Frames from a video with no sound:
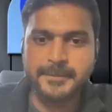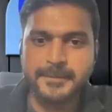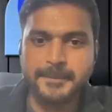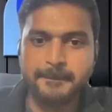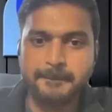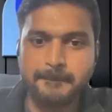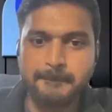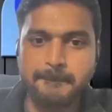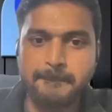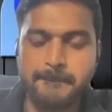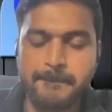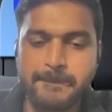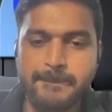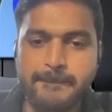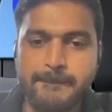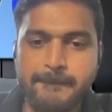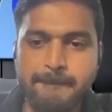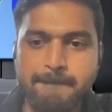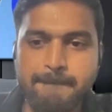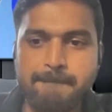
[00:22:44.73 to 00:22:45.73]
Our early set
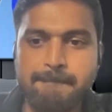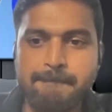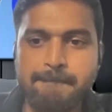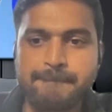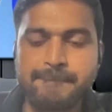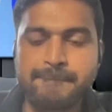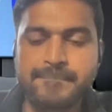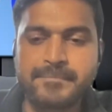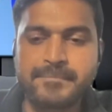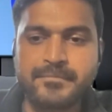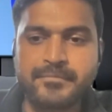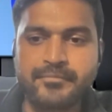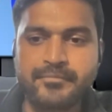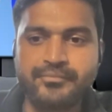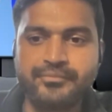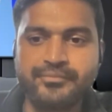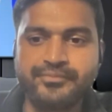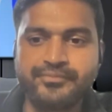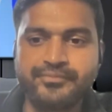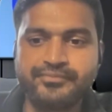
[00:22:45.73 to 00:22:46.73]
of customers
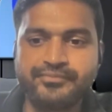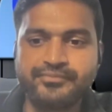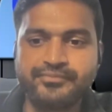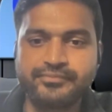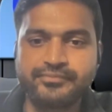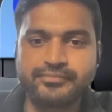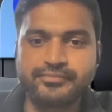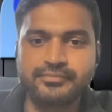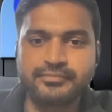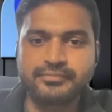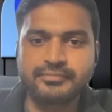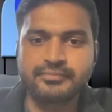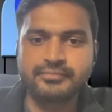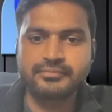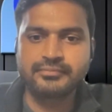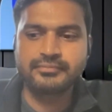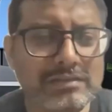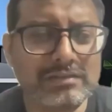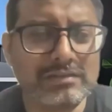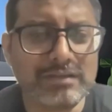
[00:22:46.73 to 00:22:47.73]
are span
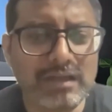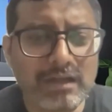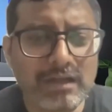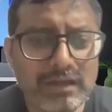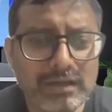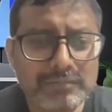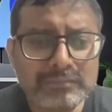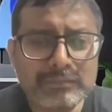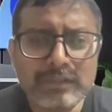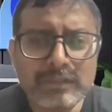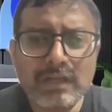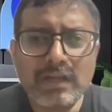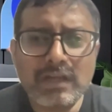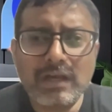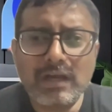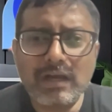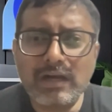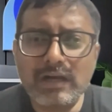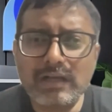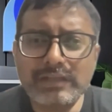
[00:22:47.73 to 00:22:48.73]
across
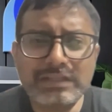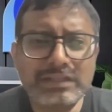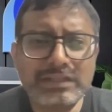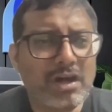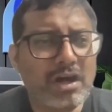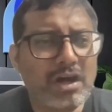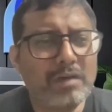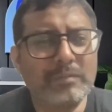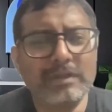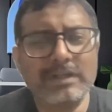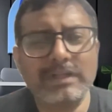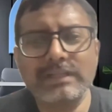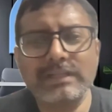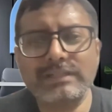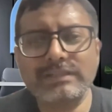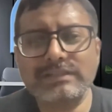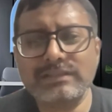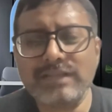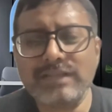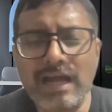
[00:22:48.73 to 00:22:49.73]

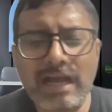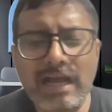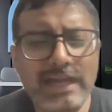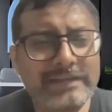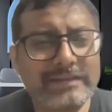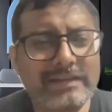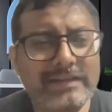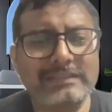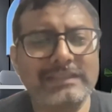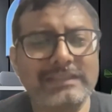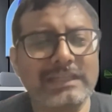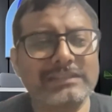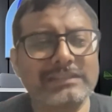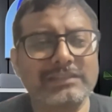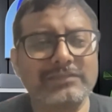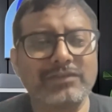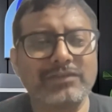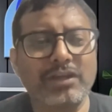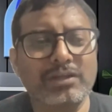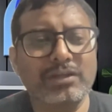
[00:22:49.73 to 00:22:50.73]
e-commerce, high
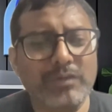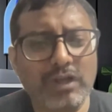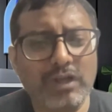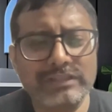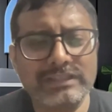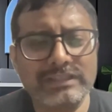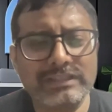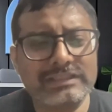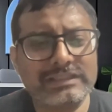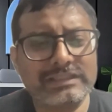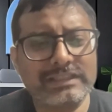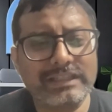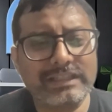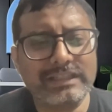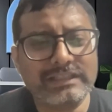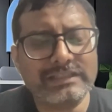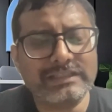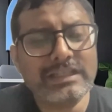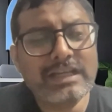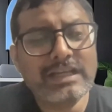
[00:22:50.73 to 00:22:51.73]
transaction volume,
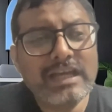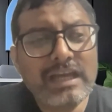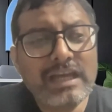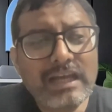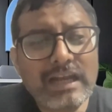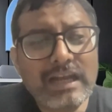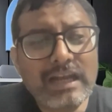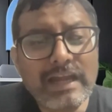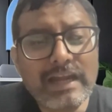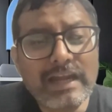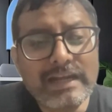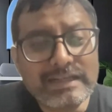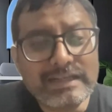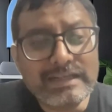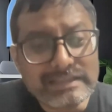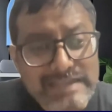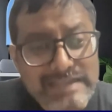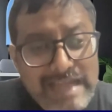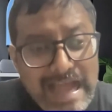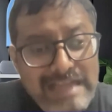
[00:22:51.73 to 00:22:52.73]
logistics, right?
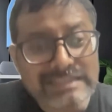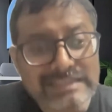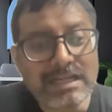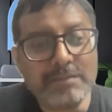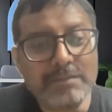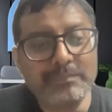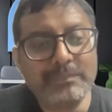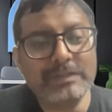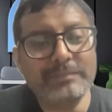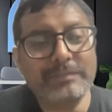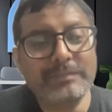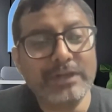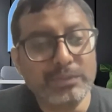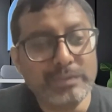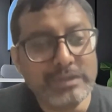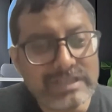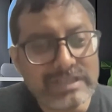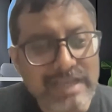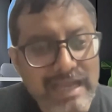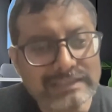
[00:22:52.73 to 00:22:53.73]
SaaS company,
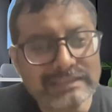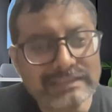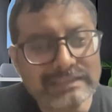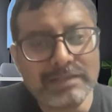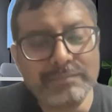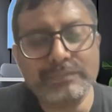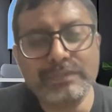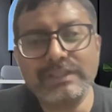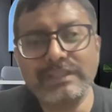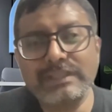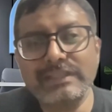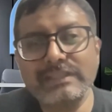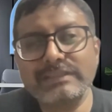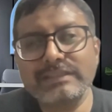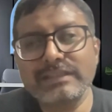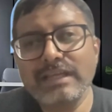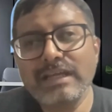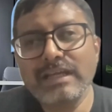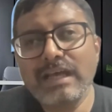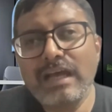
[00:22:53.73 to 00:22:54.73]
B2B SaaS
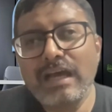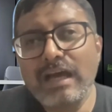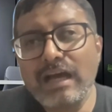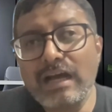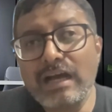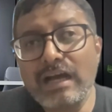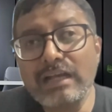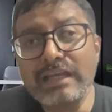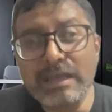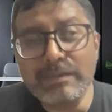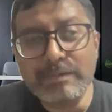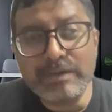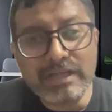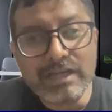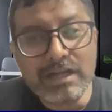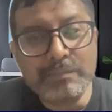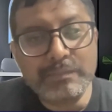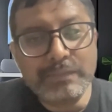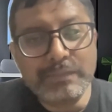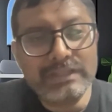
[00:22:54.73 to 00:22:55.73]
companies, gaming
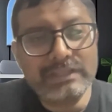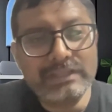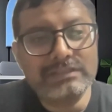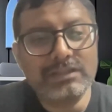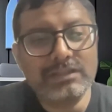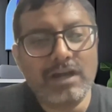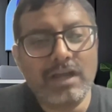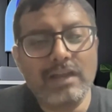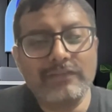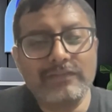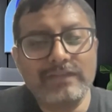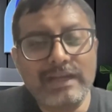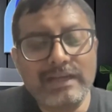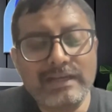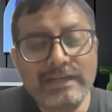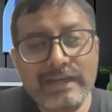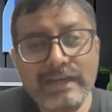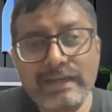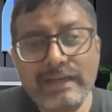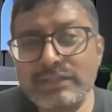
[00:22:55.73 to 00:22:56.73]
companies, all of
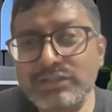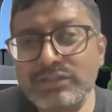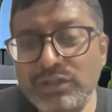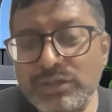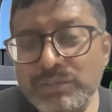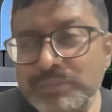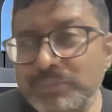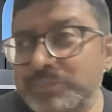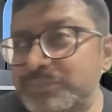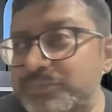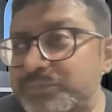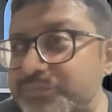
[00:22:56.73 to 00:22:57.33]
that, right? So,